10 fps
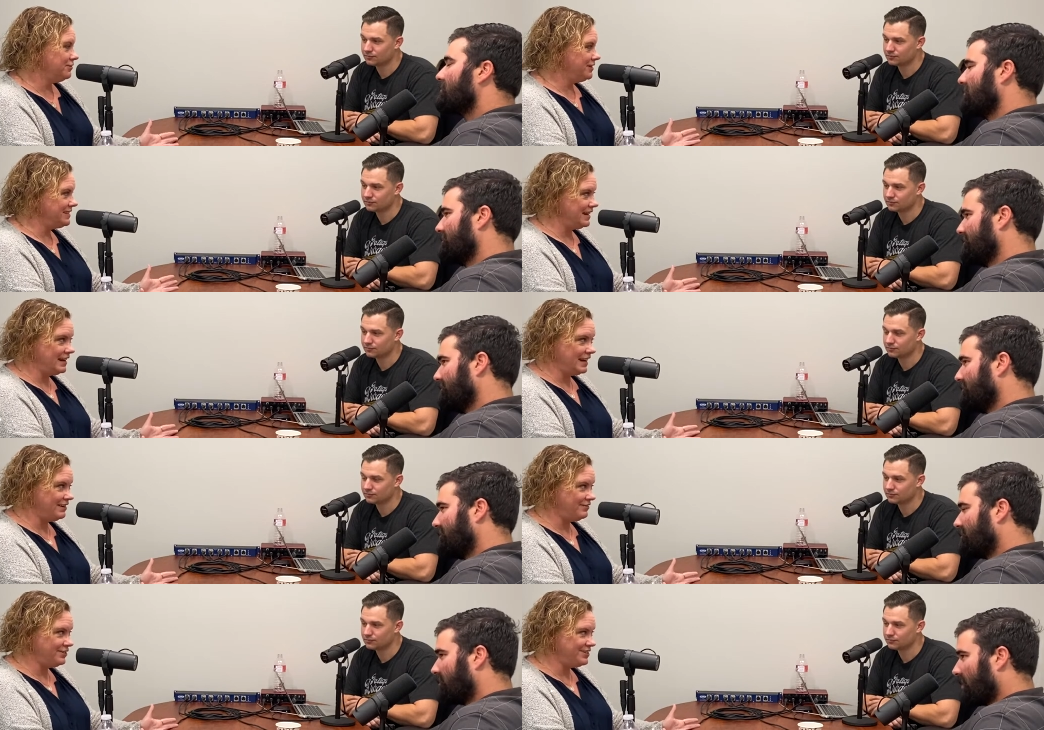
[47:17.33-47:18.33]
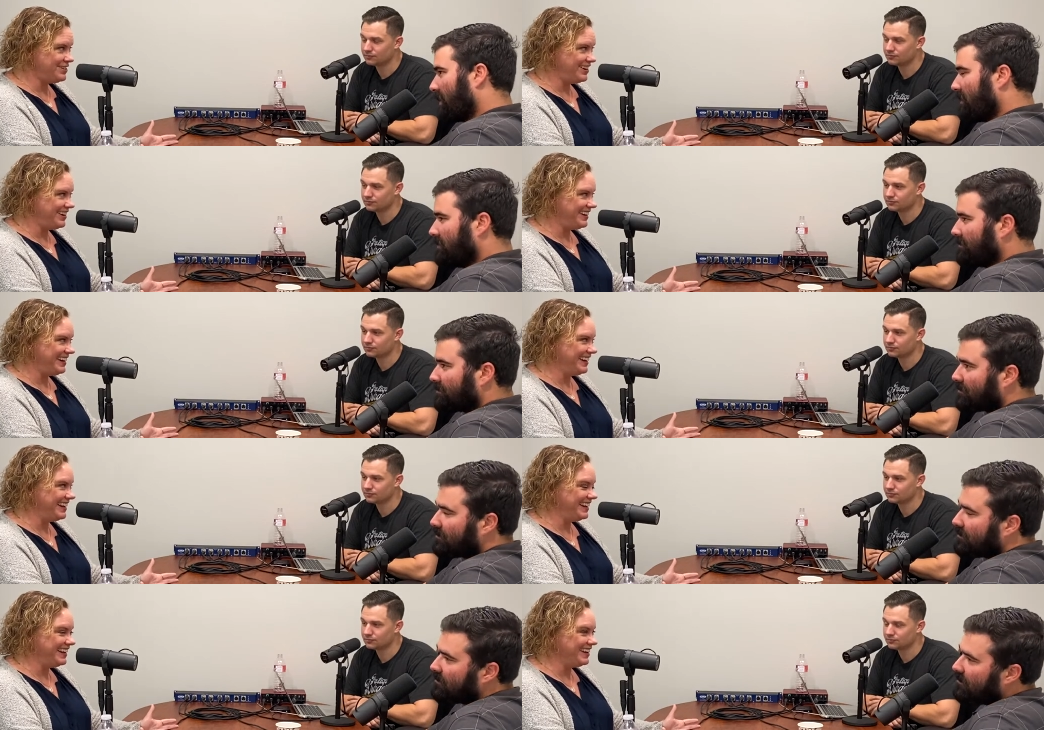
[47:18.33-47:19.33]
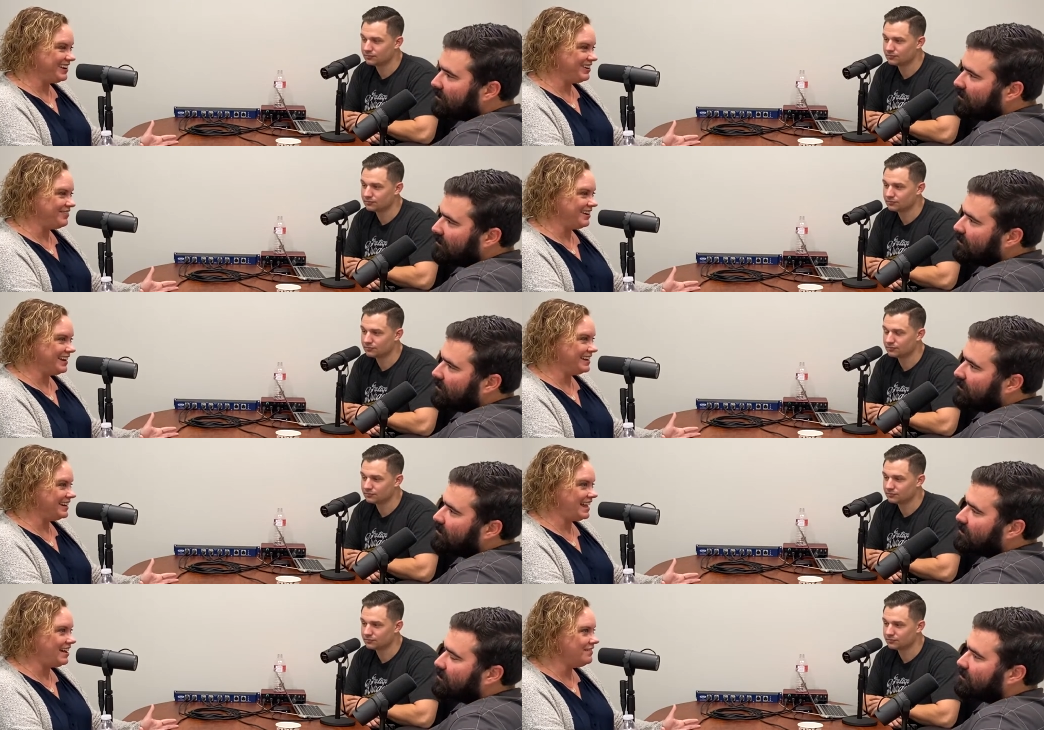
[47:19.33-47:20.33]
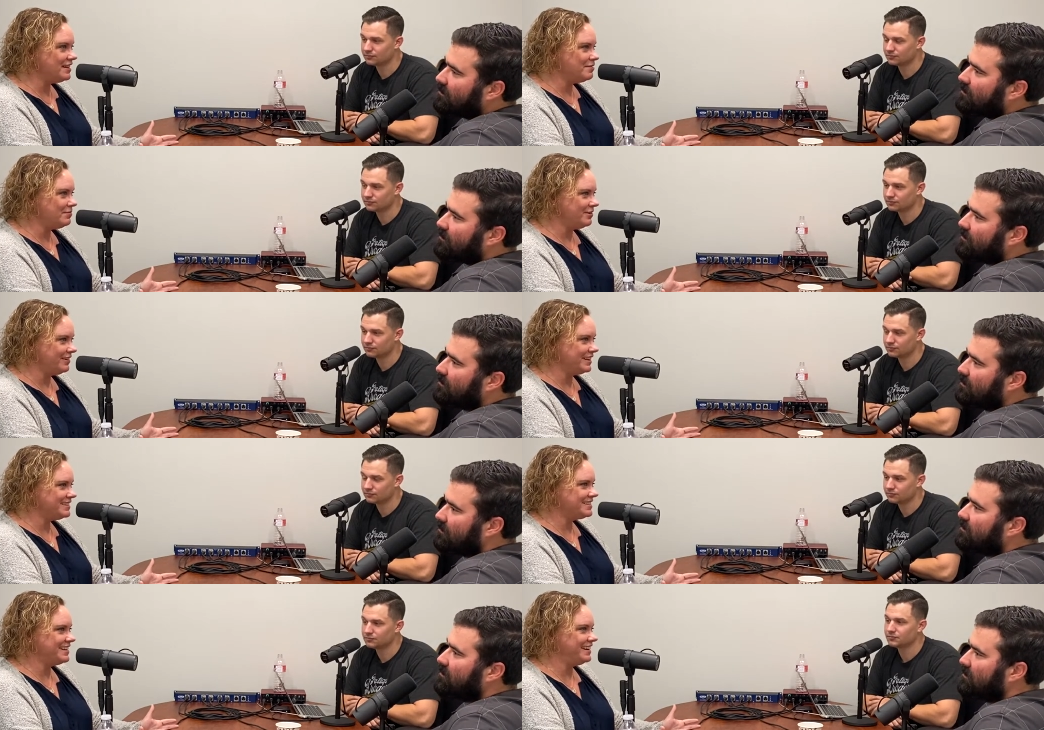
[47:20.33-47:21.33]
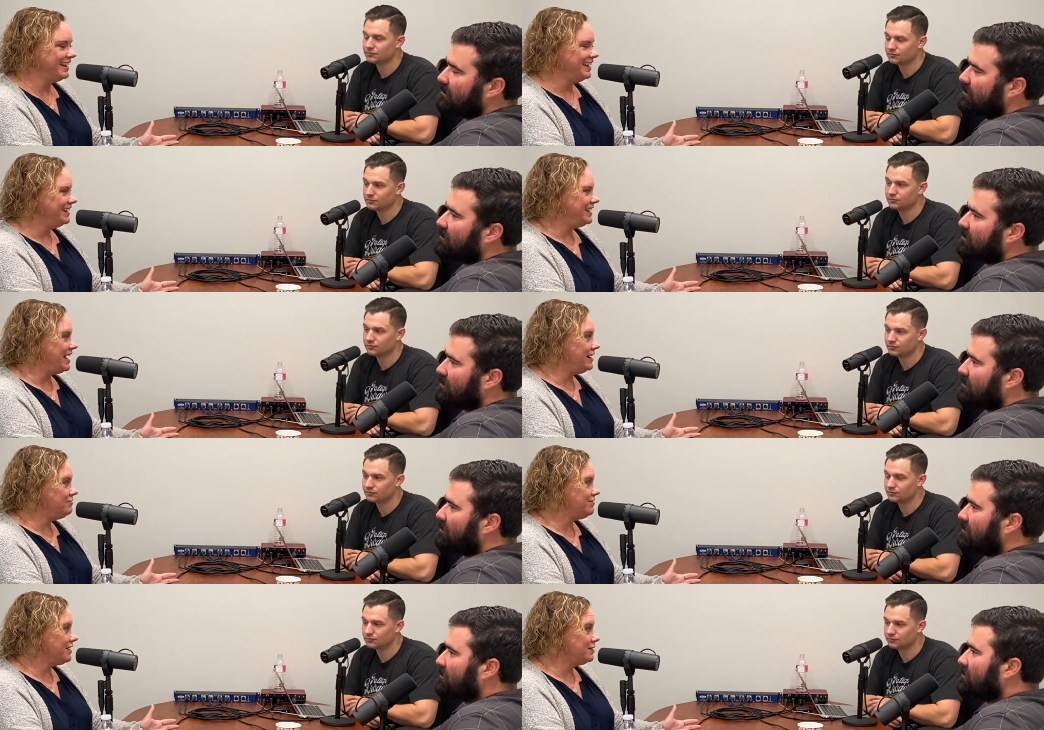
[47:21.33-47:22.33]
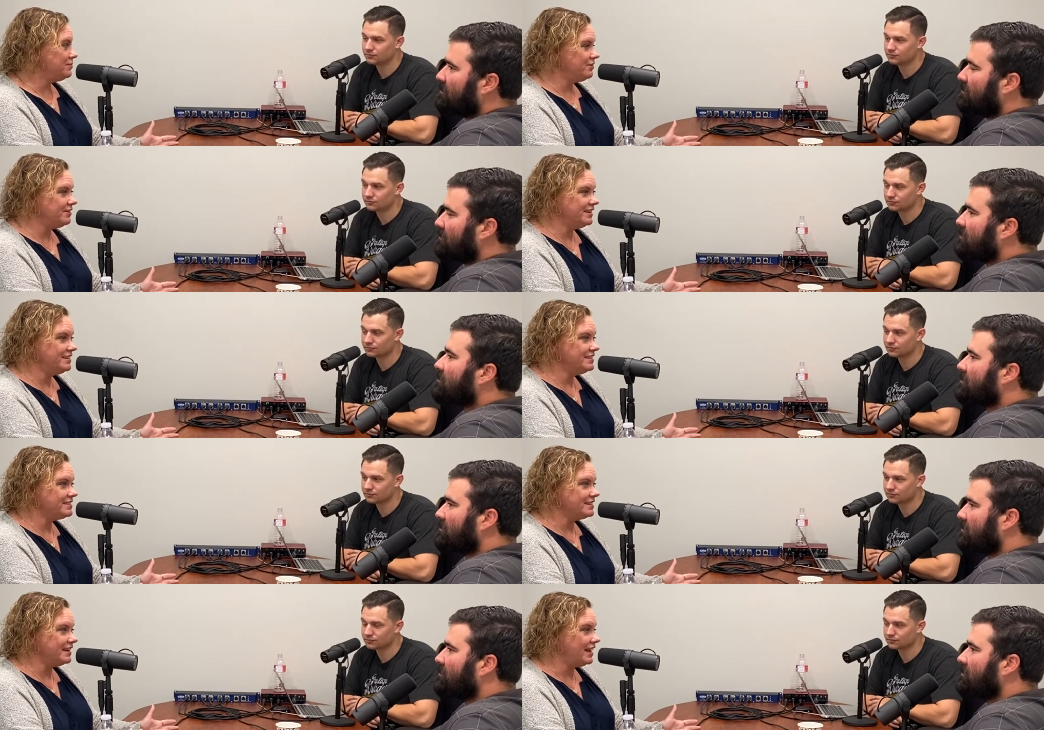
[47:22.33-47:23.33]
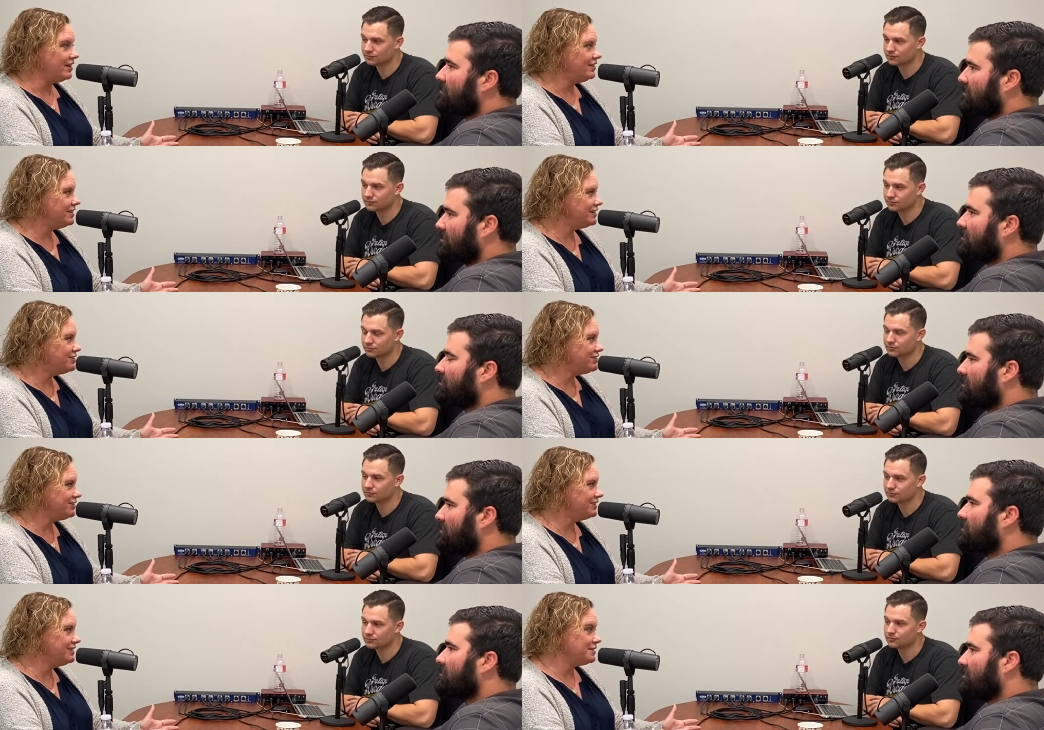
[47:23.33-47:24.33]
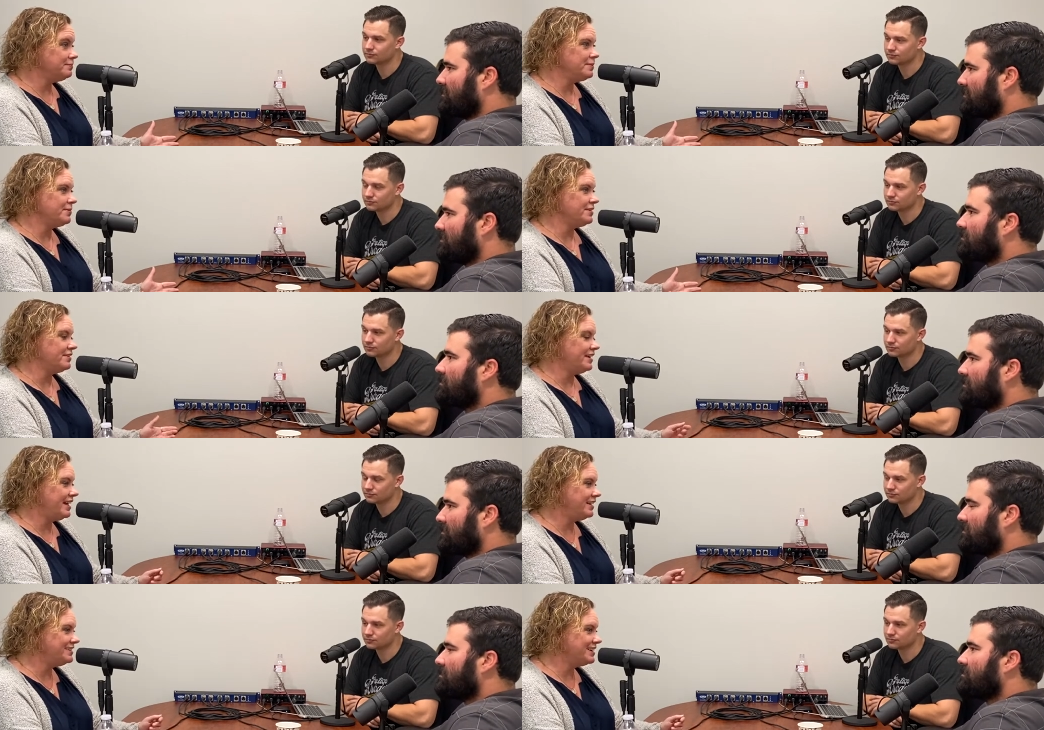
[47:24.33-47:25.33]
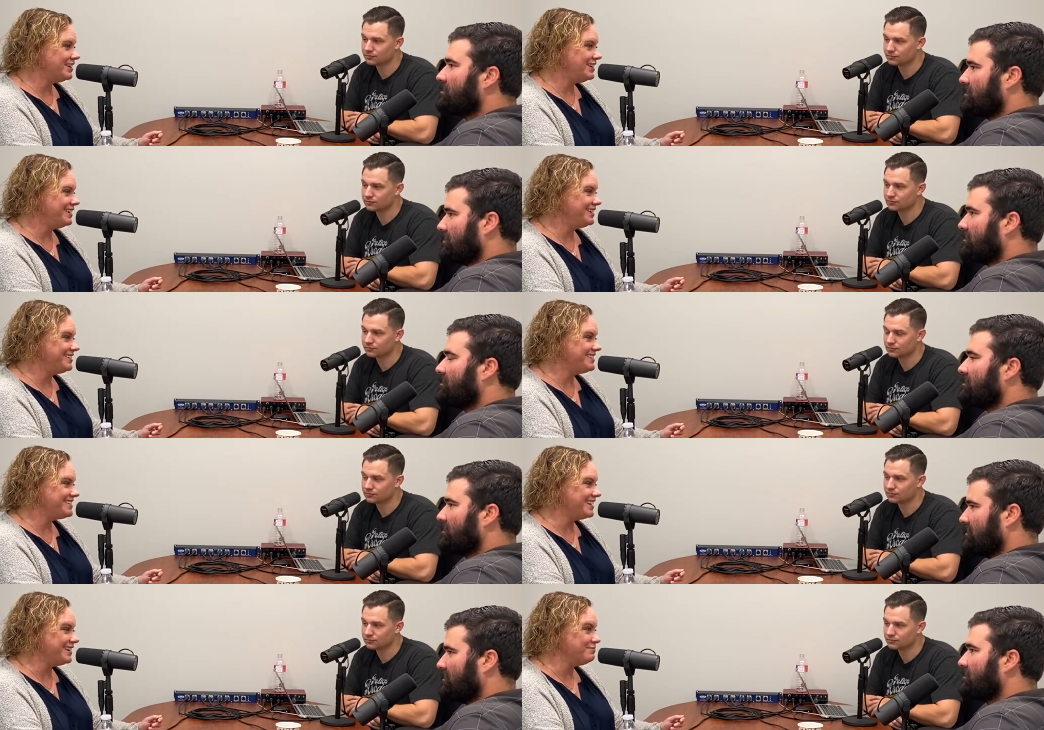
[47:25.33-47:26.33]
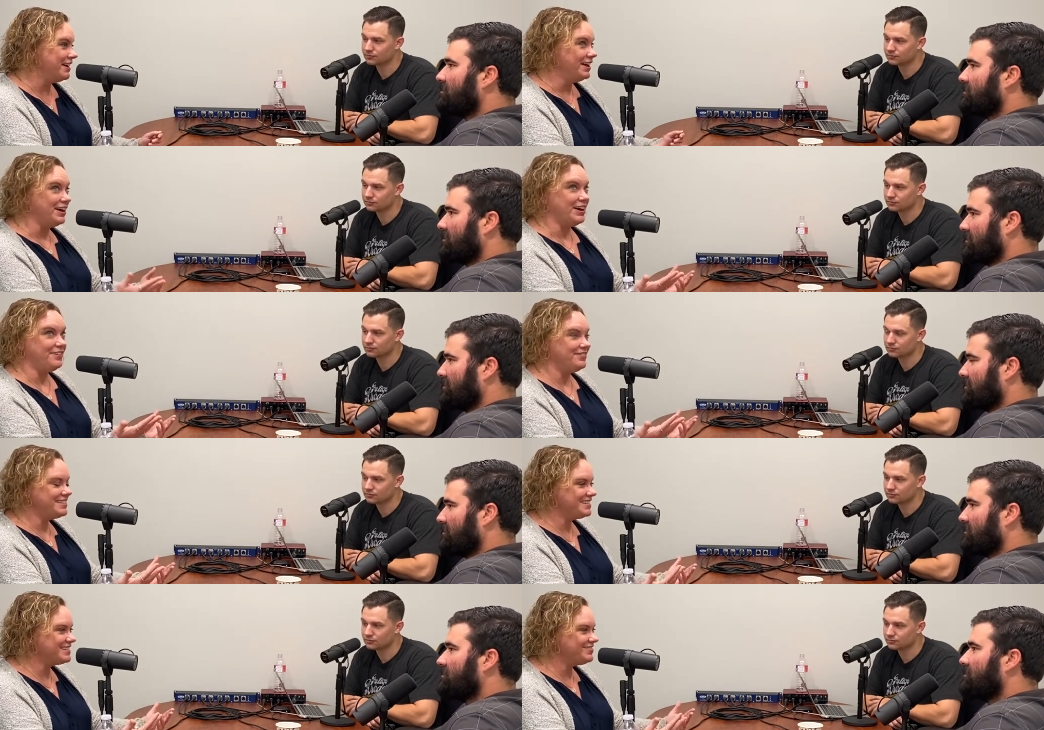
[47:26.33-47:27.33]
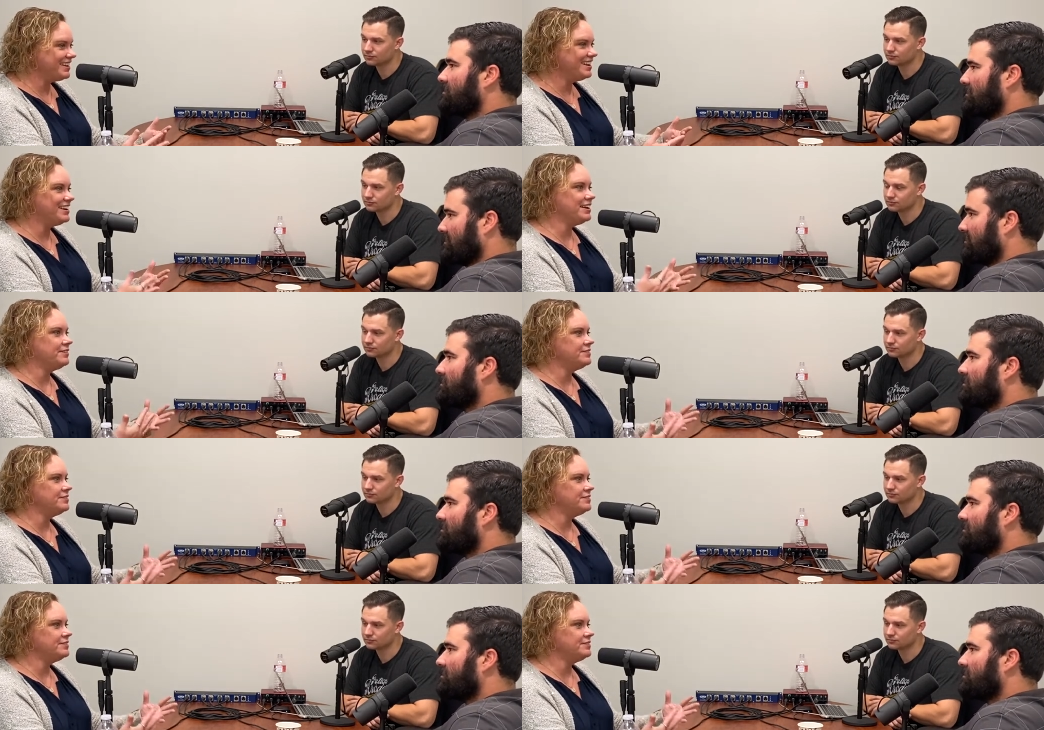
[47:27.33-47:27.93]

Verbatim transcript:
Speaker 1: when Dan and I first started, you know, we didn't have any employees, and now we've got employees and health insurance and people that are counting on us. Um, office uh, expense. You know,